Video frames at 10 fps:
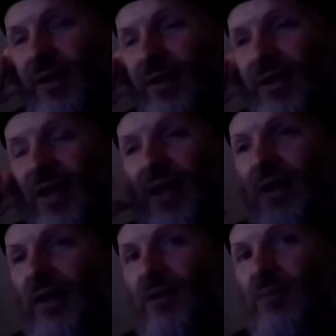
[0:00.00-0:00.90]
a, a
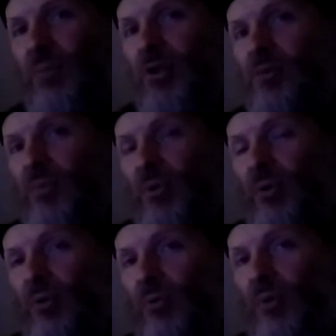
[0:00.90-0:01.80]
lot of those push
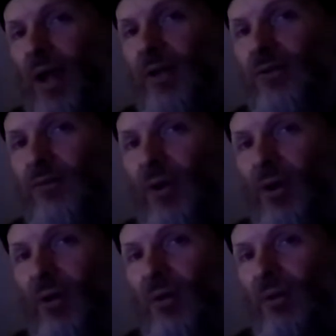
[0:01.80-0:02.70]
pull rise
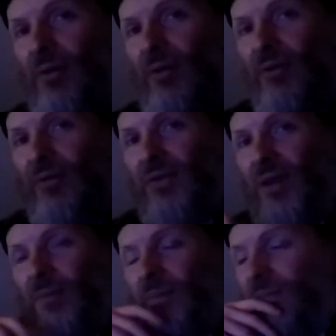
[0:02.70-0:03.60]
fall type